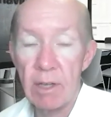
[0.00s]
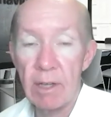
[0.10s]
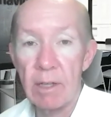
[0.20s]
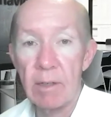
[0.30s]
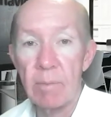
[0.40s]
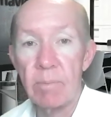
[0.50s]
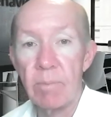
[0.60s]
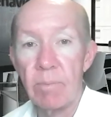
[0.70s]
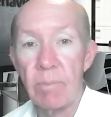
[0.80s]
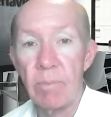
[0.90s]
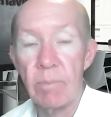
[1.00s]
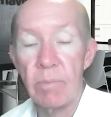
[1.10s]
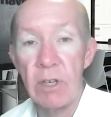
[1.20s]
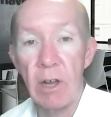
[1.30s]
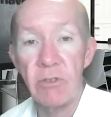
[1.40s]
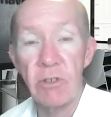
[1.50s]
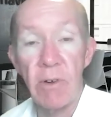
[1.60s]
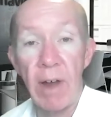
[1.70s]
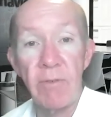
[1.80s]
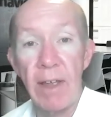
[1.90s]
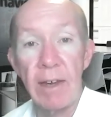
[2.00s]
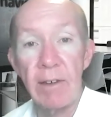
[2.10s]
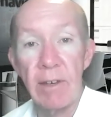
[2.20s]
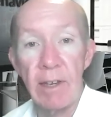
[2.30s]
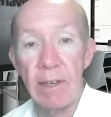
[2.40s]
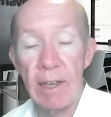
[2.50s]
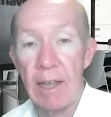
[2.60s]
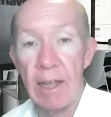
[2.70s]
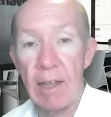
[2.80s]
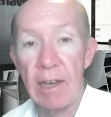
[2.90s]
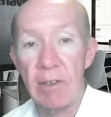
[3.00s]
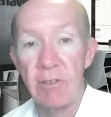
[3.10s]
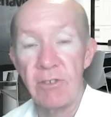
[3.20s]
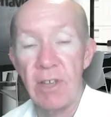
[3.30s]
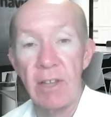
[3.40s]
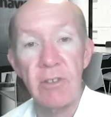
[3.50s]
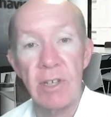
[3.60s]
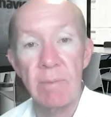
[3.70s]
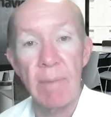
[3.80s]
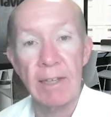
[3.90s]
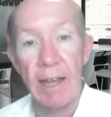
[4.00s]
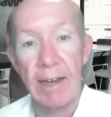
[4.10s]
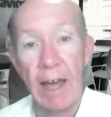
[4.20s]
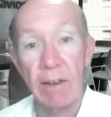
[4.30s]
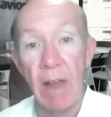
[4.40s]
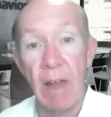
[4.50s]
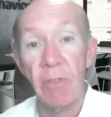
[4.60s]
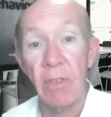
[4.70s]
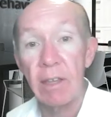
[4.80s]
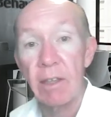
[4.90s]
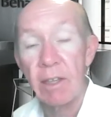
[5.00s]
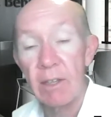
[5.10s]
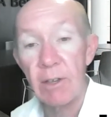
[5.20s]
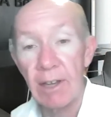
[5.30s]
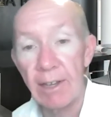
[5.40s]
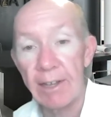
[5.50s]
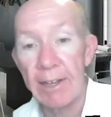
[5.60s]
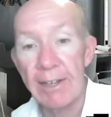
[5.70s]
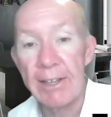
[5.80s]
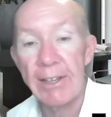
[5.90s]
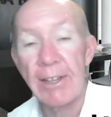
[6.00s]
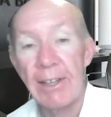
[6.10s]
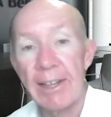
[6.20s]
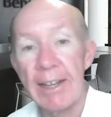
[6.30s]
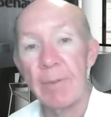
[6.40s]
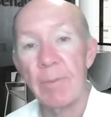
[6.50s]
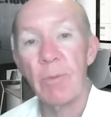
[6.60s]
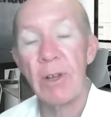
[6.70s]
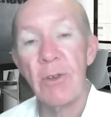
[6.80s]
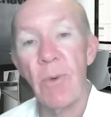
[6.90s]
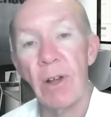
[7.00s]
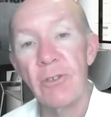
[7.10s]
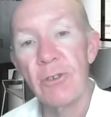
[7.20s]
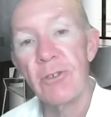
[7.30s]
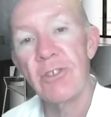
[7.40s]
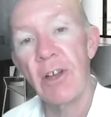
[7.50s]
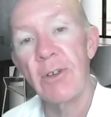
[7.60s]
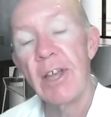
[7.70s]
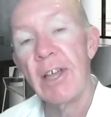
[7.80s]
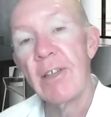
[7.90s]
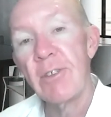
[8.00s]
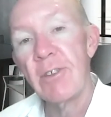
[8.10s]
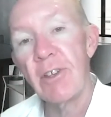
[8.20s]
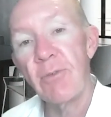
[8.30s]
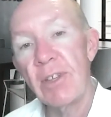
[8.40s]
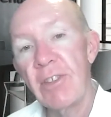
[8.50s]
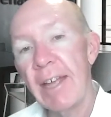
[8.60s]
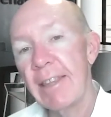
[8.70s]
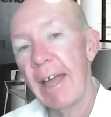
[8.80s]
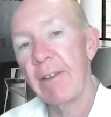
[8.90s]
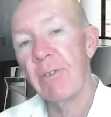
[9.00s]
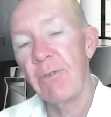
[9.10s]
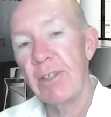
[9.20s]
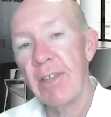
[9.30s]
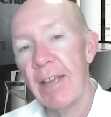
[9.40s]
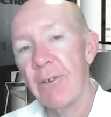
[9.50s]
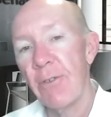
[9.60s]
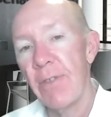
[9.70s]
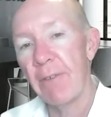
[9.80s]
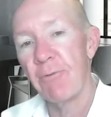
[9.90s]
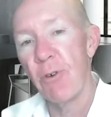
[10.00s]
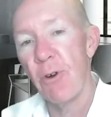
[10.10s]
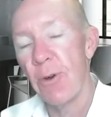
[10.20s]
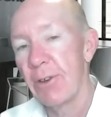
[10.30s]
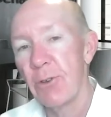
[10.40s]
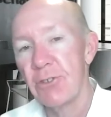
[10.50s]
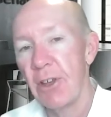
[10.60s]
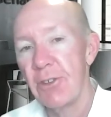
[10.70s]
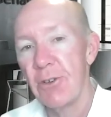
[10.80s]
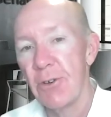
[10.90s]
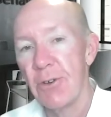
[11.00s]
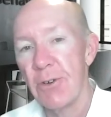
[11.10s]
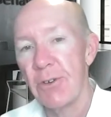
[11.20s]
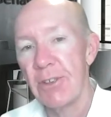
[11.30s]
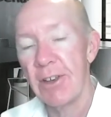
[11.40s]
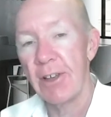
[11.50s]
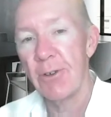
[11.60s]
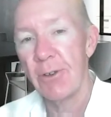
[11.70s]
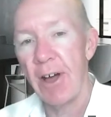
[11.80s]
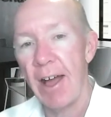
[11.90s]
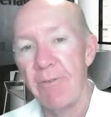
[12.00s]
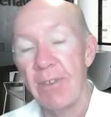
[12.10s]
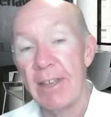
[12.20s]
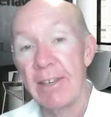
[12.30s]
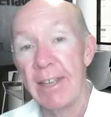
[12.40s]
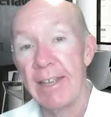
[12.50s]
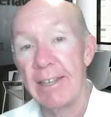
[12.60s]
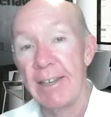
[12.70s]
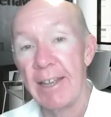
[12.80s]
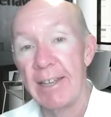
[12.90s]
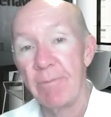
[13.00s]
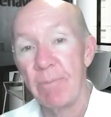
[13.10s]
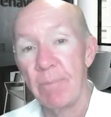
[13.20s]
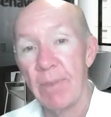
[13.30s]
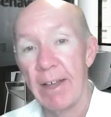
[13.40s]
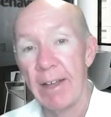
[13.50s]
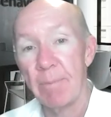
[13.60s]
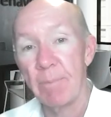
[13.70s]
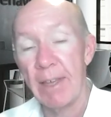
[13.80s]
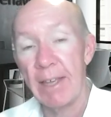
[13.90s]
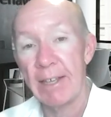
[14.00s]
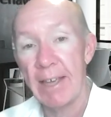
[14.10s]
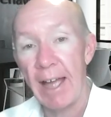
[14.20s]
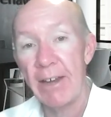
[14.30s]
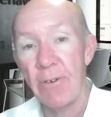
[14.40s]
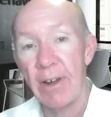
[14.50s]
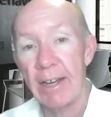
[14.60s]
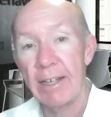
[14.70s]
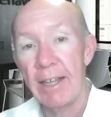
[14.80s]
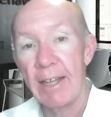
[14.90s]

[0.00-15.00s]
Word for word: um, you know, it's a great event. And, and, and as you said, you can make that out of nothing uh, yeah. uh, when you want to. So, so if we take that, if we take all that forward and also your, you know, your life in, in, in, um, in catering